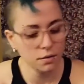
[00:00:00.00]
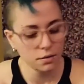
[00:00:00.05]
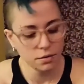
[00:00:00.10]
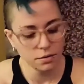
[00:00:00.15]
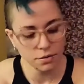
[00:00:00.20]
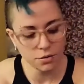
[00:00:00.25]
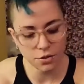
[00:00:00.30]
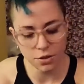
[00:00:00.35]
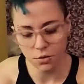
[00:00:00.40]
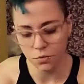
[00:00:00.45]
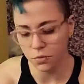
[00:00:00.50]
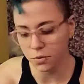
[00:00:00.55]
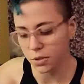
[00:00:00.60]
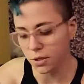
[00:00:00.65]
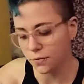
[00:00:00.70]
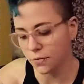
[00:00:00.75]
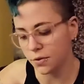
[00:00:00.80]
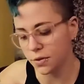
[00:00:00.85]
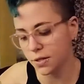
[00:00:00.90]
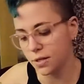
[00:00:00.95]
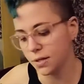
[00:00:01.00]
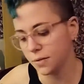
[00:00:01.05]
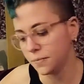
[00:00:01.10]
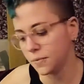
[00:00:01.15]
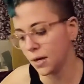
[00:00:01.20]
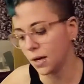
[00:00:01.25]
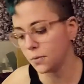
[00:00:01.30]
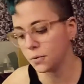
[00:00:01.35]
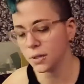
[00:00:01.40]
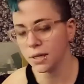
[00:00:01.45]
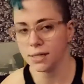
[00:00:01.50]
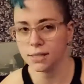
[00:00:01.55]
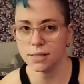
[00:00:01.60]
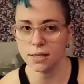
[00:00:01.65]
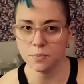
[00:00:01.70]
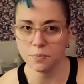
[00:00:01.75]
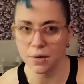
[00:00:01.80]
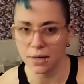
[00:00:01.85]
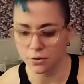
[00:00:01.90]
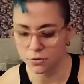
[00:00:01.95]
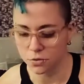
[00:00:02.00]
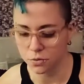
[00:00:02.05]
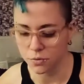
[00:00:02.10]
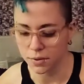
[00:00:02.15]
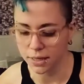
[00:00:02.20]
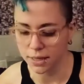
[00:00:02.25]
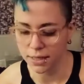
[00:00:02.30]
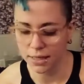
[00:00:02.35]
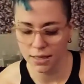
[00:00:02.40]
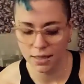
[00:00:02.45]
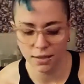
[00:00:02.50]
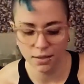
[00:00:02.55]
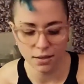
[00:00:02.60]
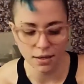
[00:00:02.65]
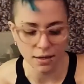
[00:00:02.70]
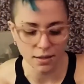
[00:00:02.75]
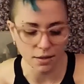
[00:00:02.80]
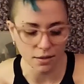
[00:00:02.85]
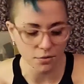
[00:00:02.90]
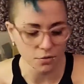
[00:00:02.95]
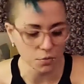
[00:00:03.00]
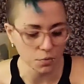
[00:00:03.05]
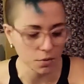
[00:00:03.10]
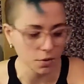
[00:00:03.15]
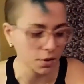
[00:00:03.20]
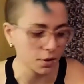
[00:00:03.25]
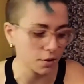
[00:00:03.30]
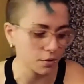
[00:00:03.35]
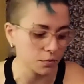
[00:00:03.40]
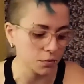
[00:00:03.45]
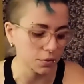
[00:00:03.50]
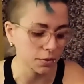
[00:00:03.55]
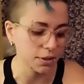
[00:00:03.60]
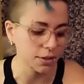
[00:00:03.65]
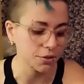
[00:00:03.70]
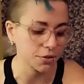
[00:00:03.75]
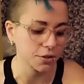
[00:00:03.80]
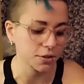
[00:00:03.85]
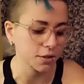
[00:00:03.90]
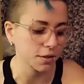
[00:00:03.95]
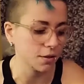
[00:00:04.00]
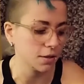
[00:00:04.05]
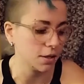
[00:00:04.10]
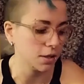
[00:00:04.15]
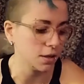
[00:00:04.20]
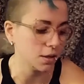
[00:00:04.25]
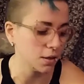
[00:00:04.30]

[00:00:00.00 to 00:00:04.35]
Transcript: sequel and everything, I would like to get back to it when I can. I need to work on releasing the